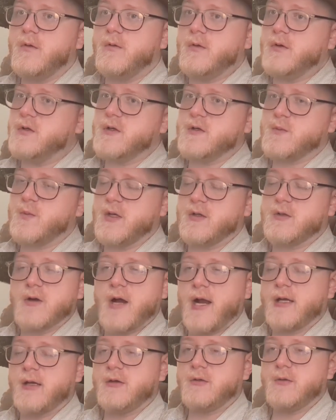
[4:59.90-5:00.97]
who would just be
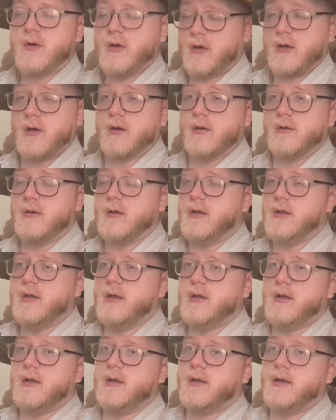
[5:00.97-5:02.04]
attracted to a her.
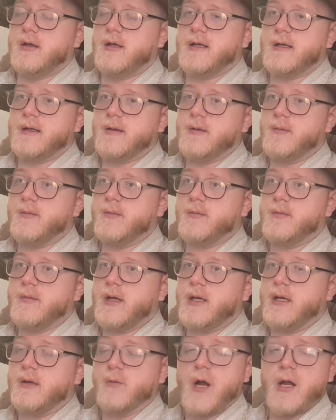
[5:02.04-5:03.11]
And
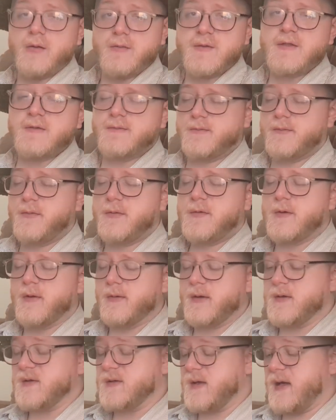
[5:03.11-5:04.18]
it rhymes. So
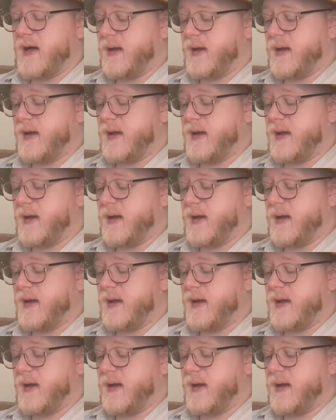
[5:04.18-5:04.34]
there's